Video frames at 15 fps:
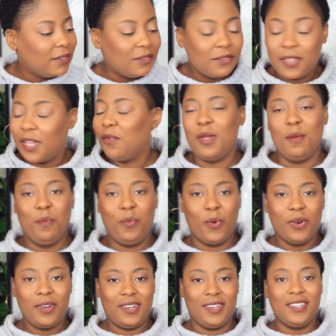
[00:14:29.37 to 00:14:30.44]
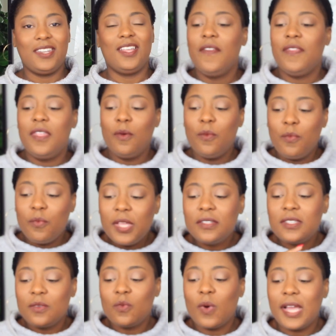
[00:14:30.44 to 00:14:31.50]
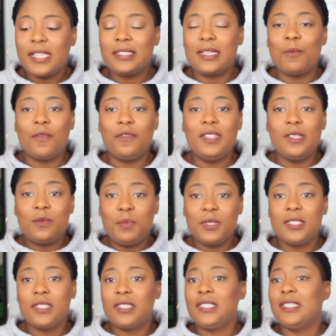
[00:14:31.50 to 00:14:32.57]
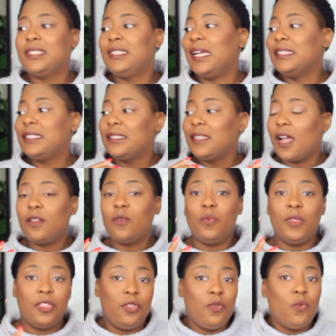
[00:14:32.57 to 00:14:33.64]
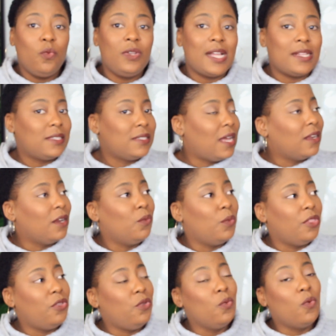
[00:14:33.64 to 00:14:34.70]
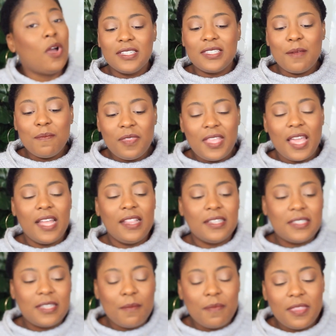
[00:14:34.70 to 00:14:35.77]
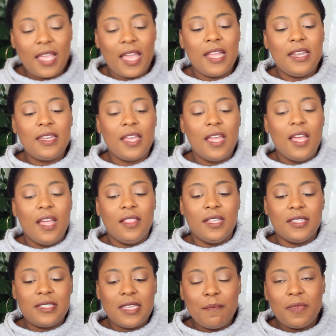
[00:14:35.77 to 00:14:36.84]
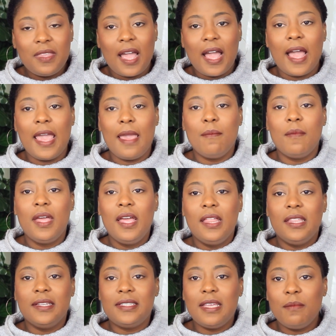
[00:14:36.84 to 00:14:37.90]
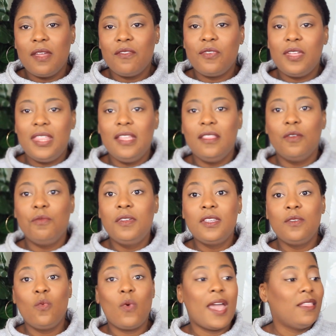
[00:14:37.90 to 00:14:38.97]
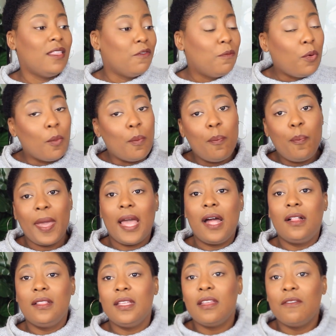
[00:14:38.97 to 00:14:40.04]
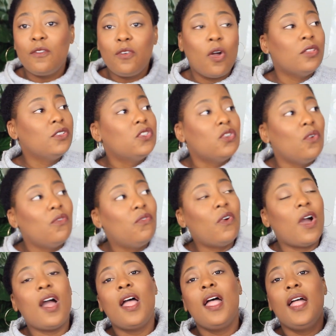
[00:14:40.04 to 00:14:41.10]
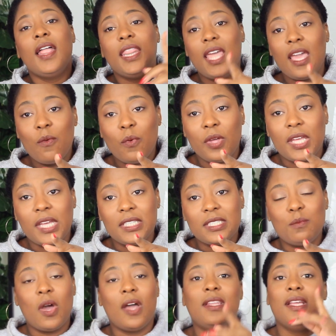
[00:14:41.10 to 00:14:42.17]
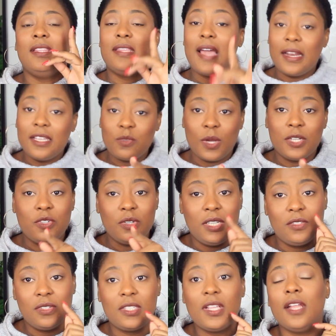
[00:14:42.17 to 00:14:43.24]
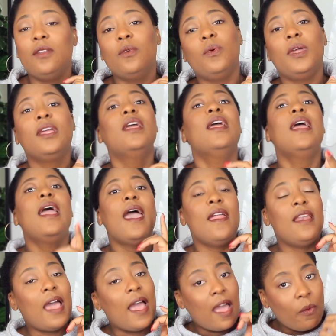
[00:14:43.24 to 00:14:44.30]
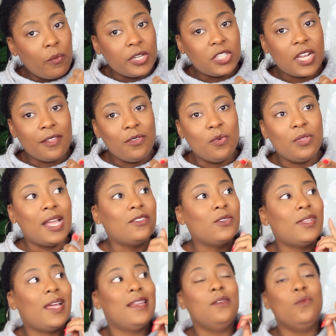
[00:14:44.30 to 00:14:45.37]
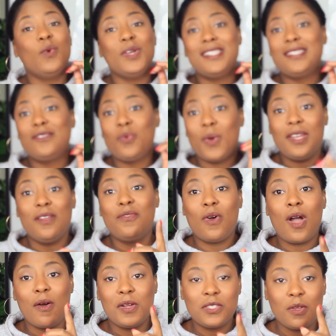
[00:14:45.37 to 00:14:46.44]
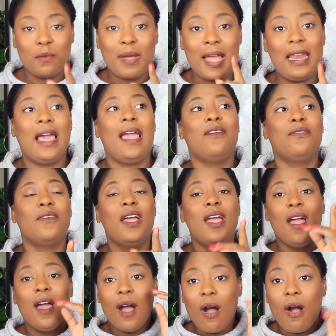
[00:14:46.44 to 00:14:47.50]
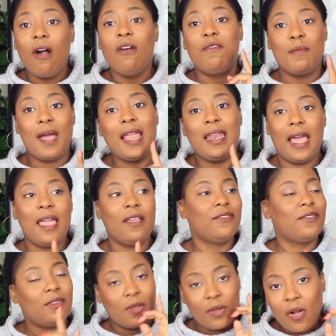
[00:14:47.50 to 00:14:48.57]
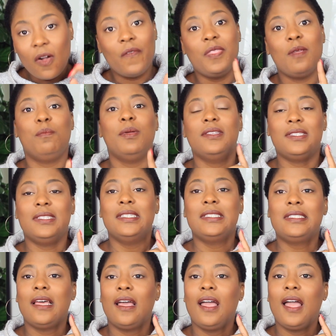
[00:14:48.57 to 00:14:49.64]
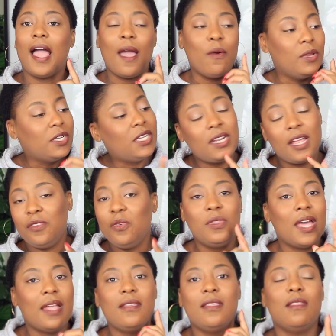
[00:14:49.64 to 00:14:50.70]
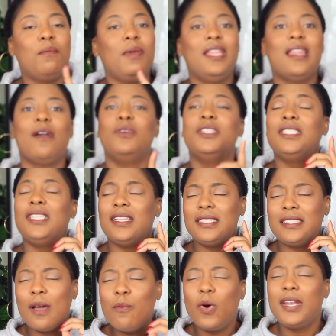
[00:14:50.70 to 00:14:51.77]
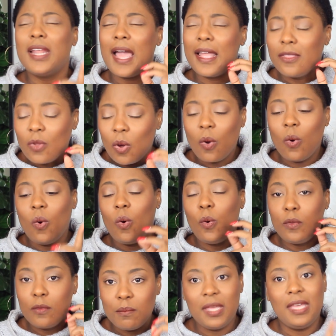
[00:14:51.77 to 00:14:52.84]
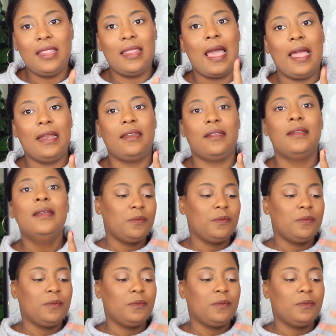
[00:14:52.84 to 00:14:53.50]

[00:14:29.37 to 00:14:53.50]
Very important. The reason why some of these businesses that started with you on the same day, the same date, the same time, the same everything, the reason why they've propelled and they've gone so far, they're working smart, and that is what you need to start doing. And I wish I knew that, so that I didn't waste 24 hours of my life on the business. I wish that I knew that in the beginning. I wish that someone had told me that.